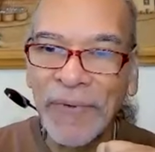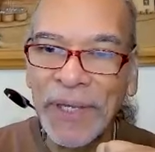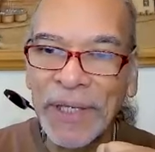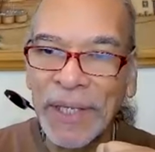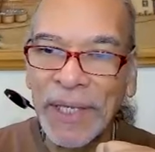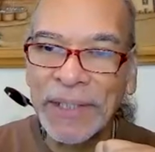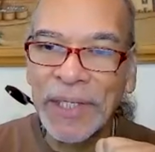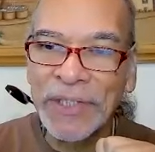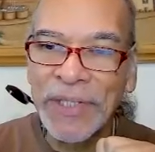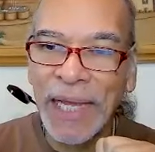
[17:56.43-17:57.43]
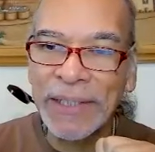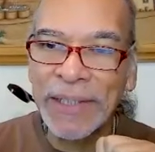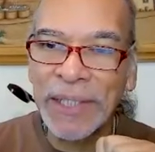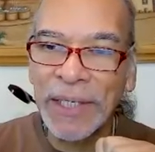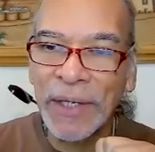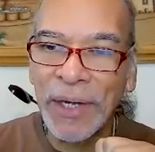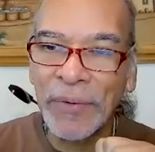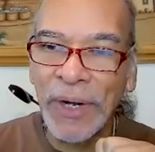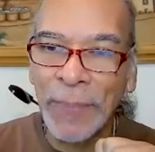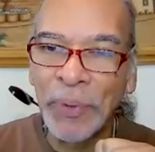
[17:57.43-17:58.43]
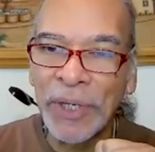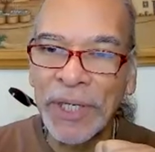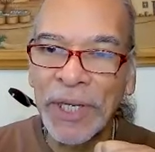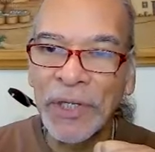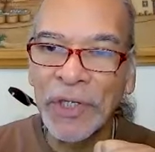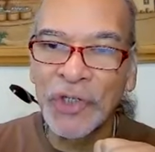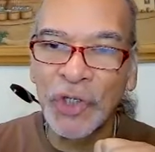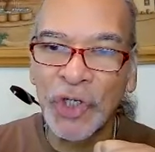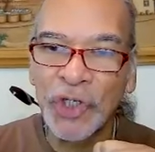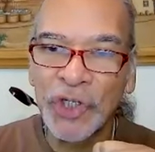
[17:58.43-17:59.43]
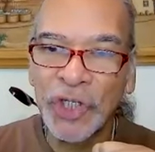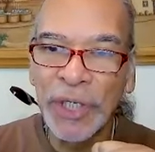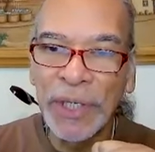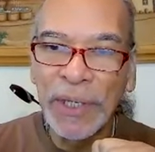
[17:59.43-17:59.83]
It does not. When I put it in the search,